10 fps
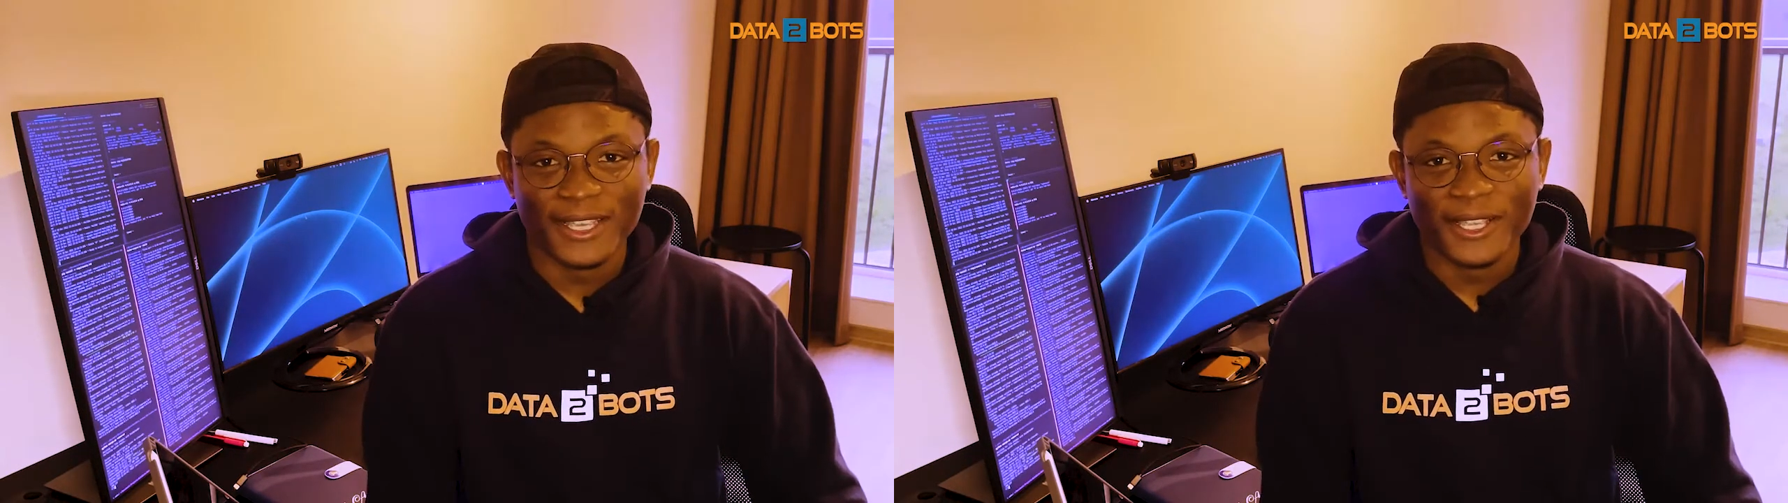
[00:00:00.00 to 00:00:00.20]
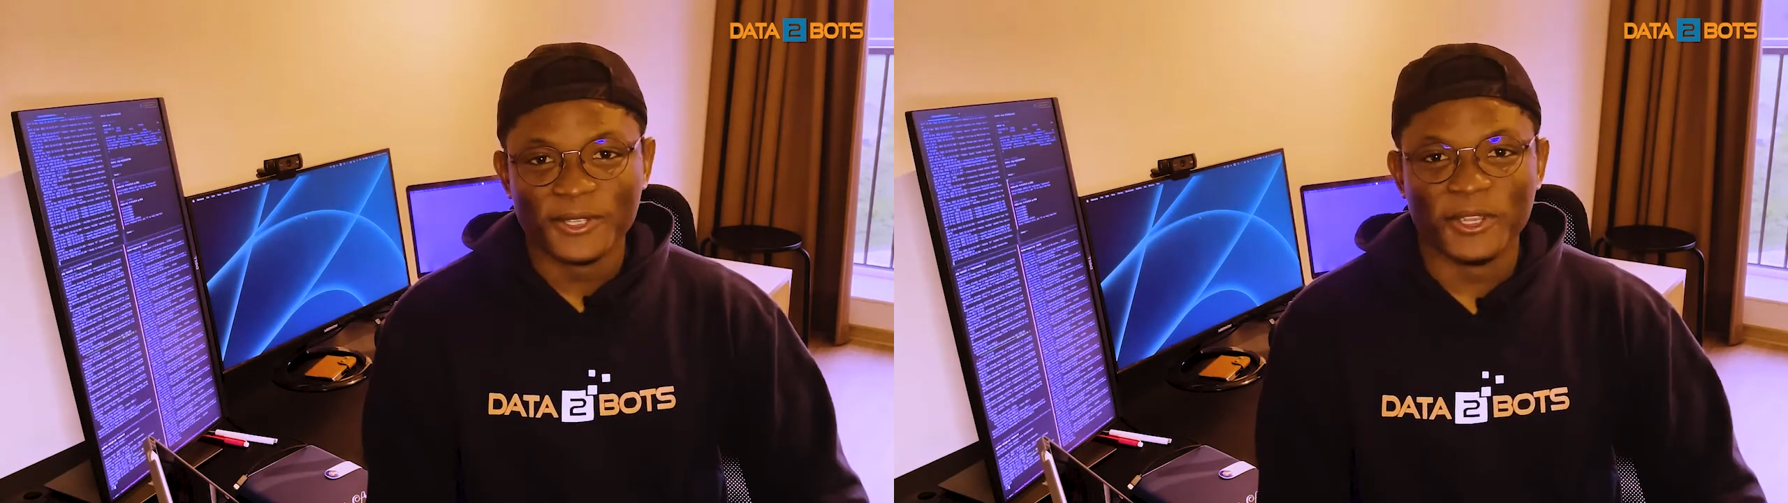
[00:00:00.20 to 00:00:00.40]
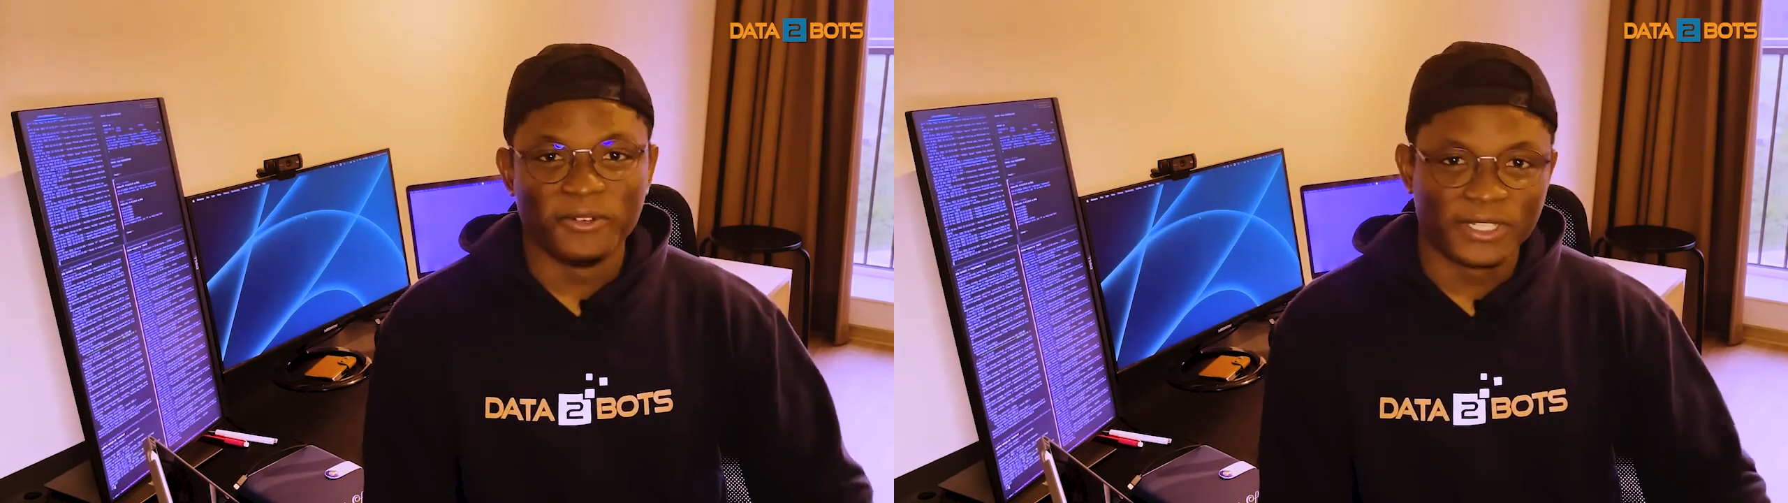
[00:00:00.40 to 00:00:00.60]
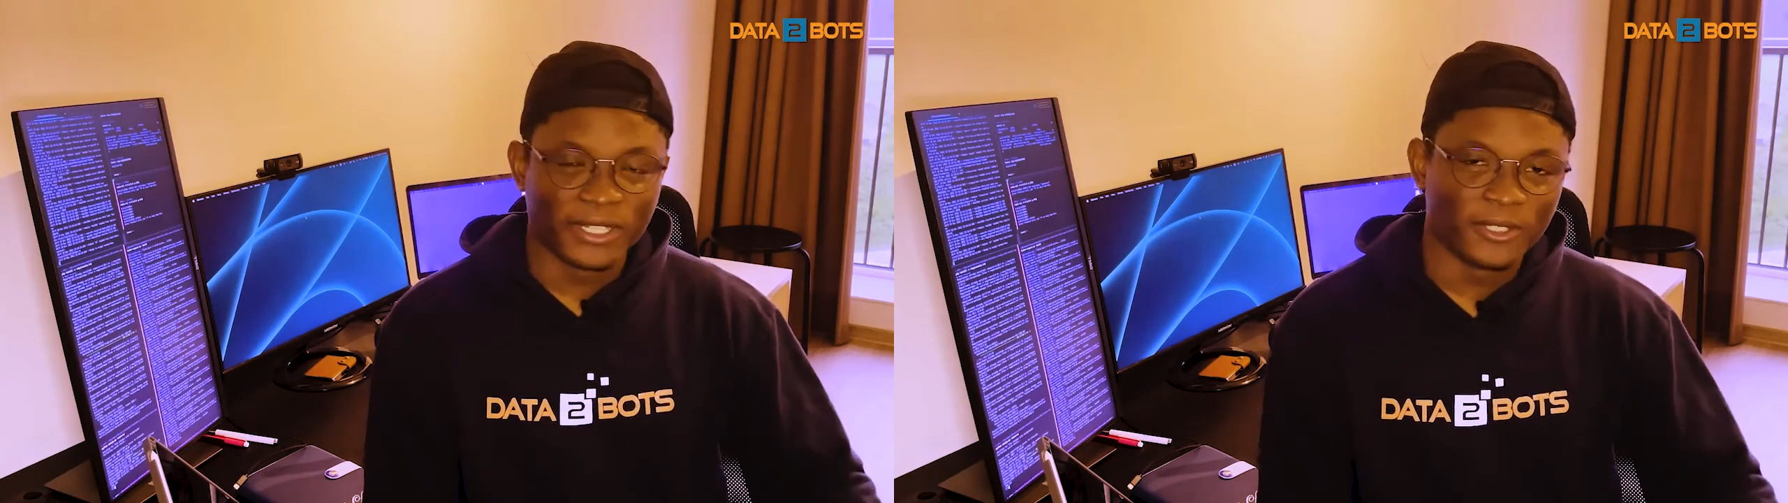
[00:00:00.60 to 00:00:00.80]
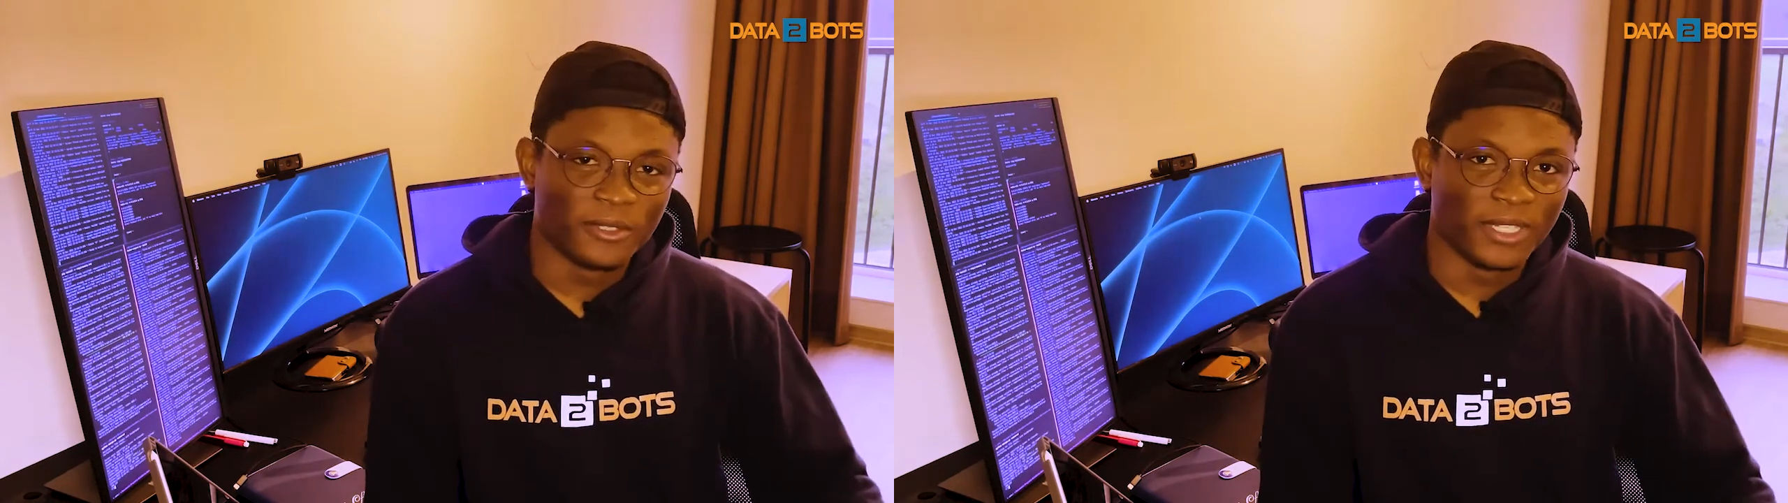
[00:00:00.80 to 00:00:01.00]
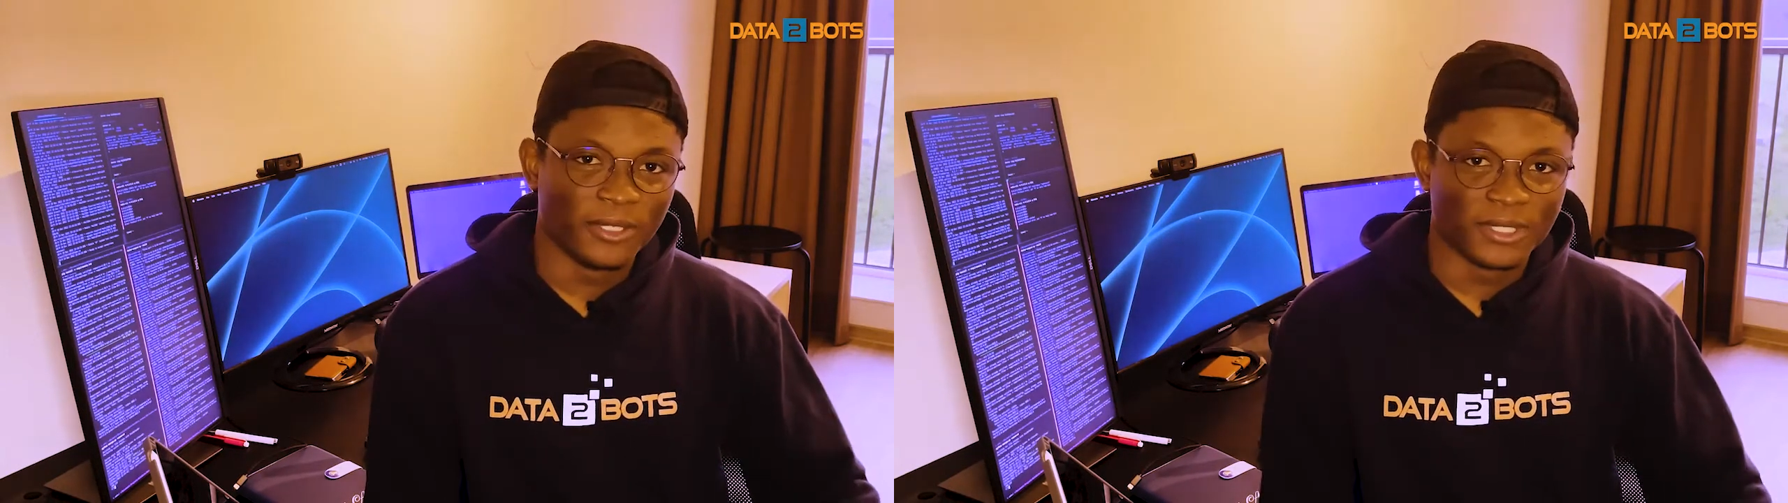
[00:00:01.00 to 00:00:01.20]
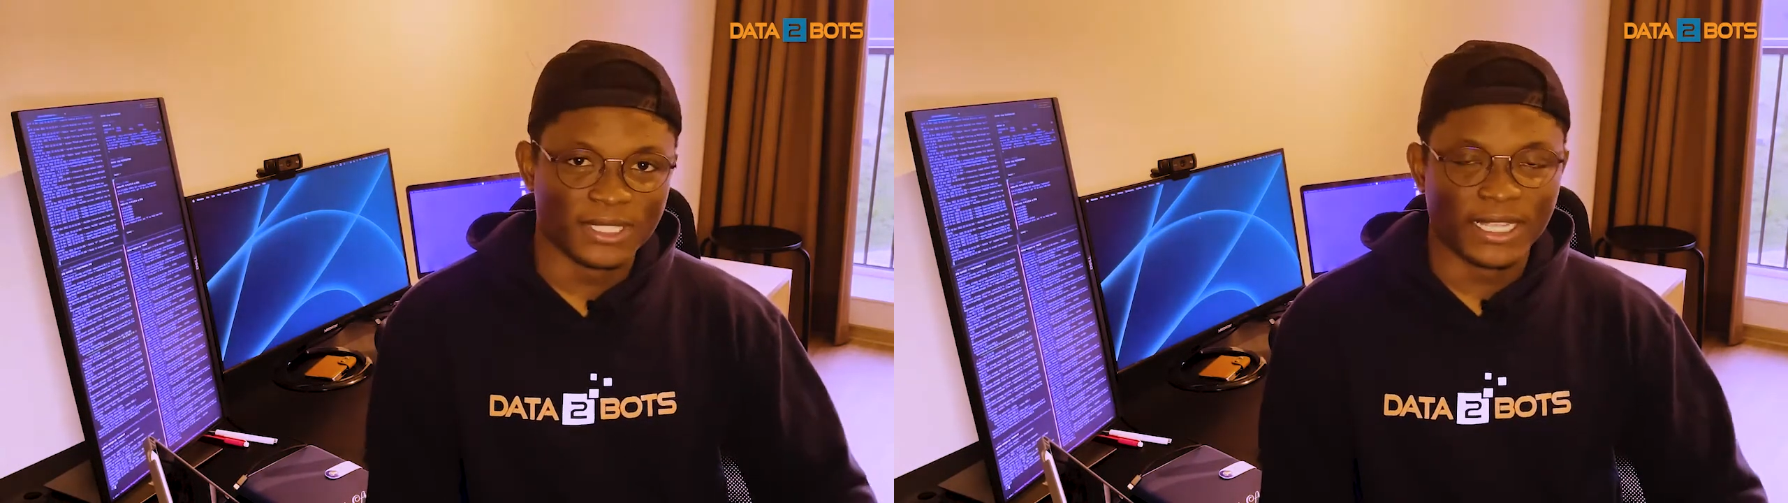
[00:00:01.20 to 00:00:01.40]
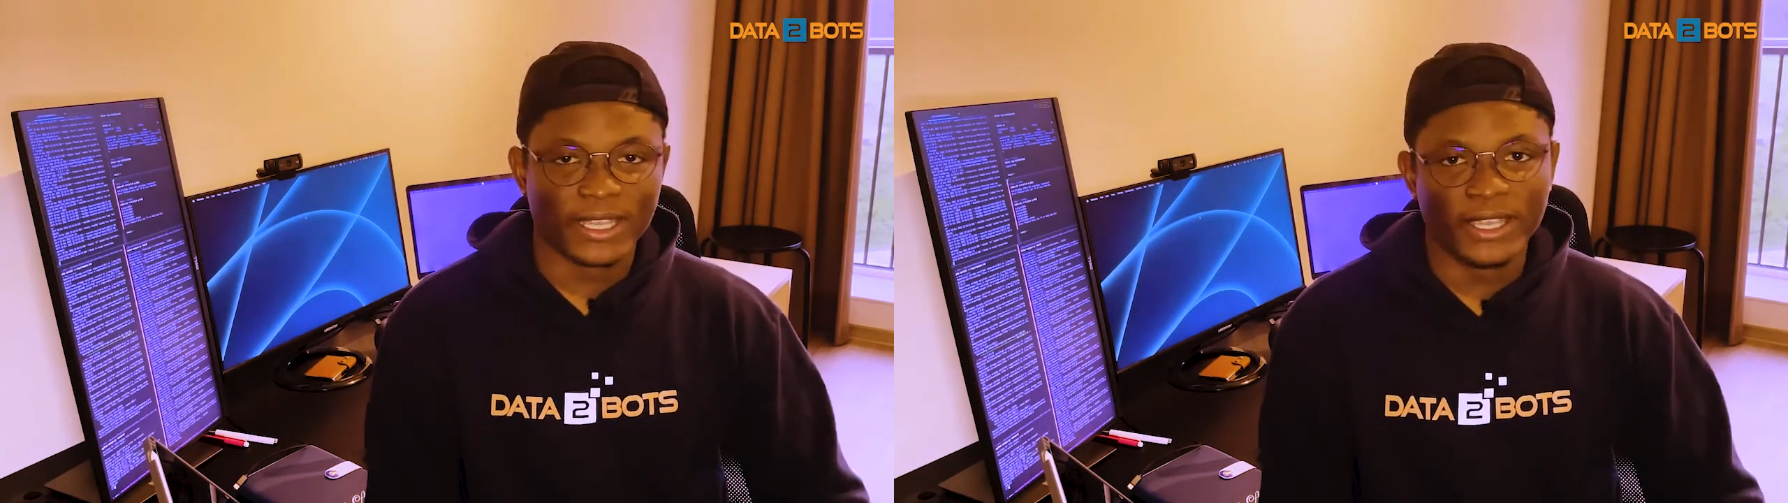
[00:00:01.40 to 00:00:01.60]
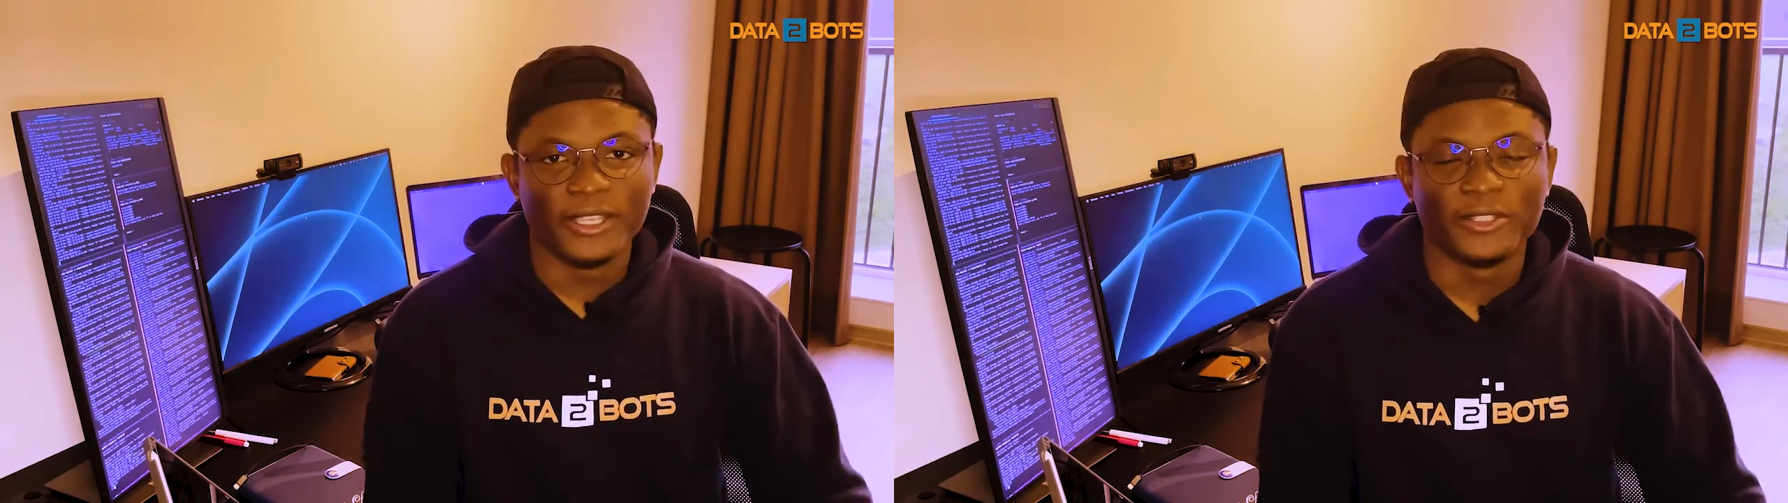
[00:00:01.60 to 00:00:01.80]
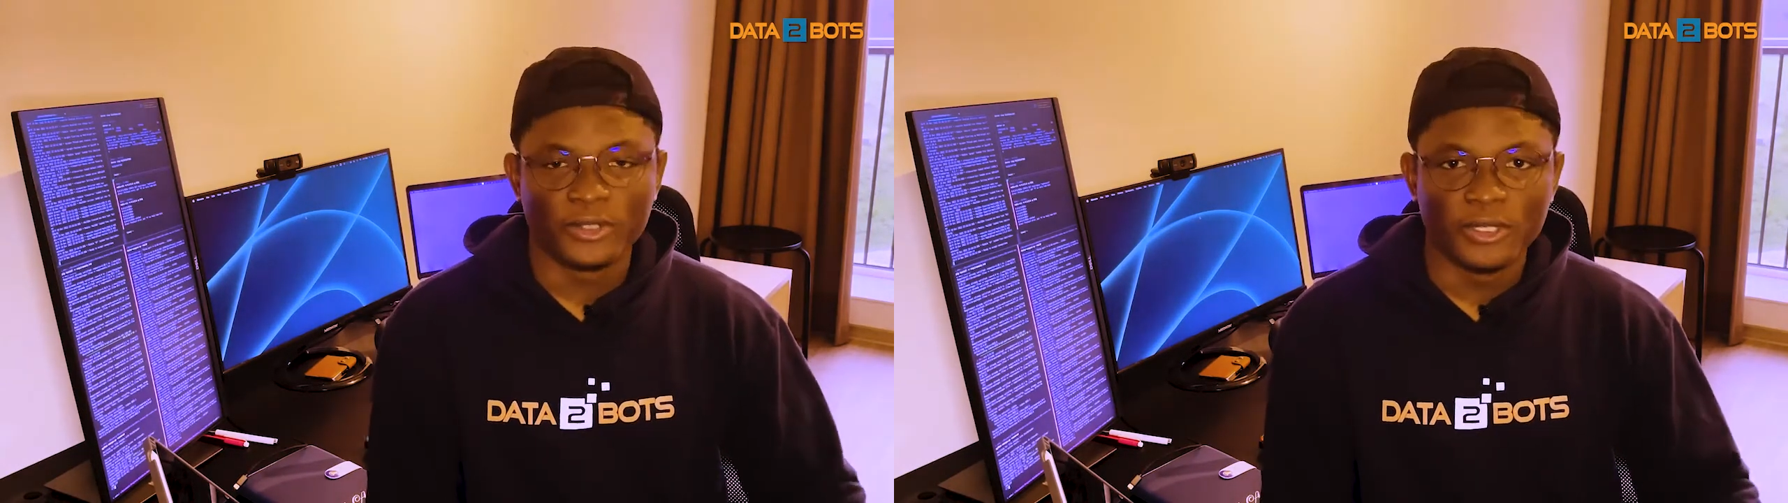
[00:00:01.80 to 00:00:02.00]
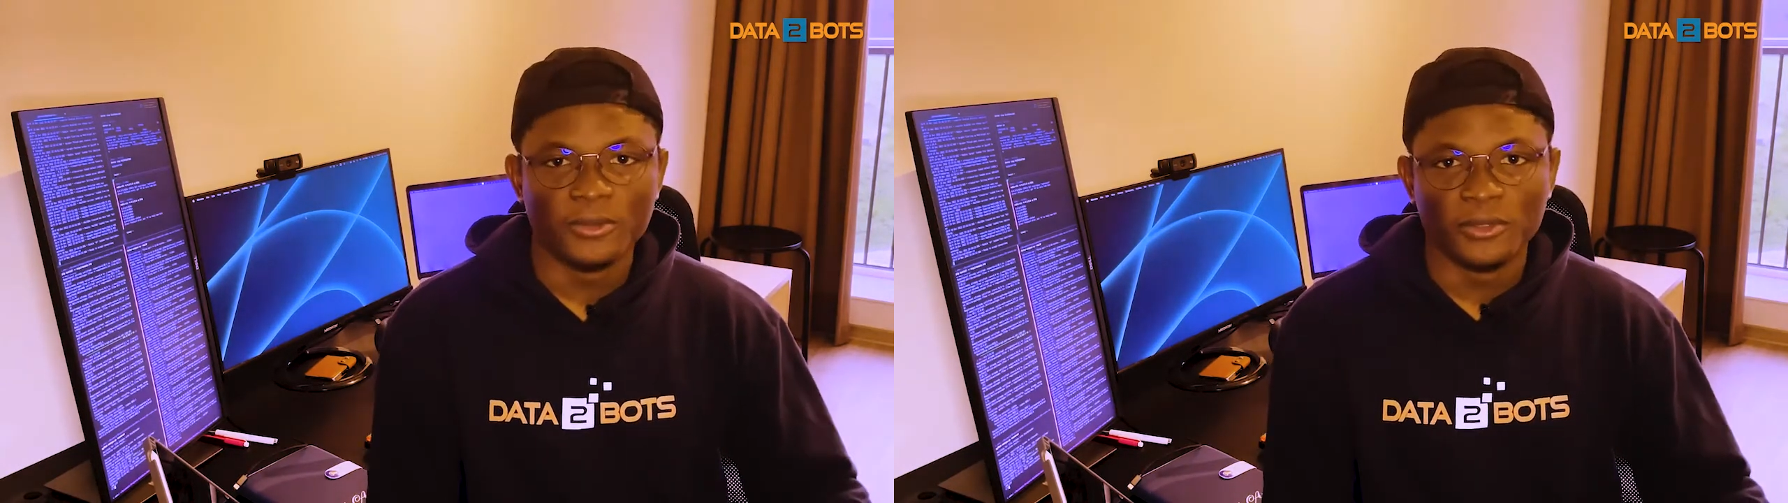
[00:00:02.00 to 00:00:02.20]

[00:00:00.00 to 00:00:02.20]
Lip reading: So he reached out to me and was like, "Hey Israel,